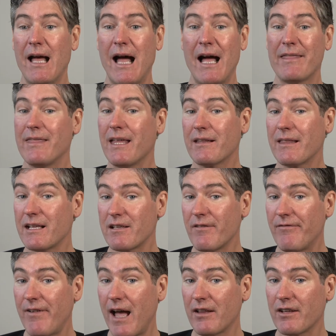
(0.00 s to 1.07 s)
I think that's a
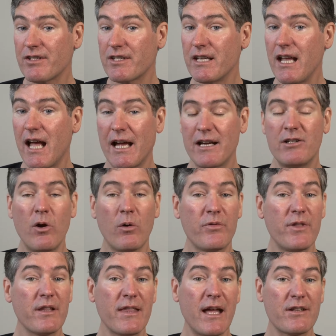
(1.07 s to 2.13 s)
fallacy. I don't
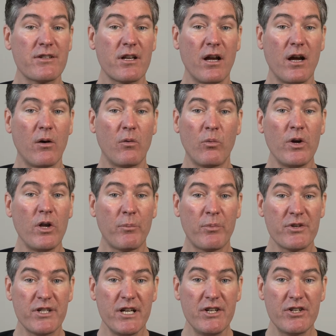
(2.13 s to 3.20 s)
think that's a real
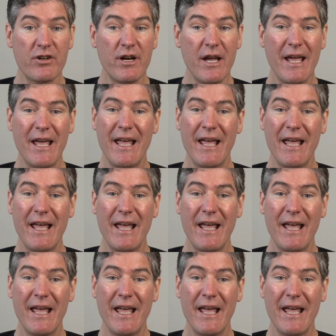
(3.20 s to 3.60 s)
procedure.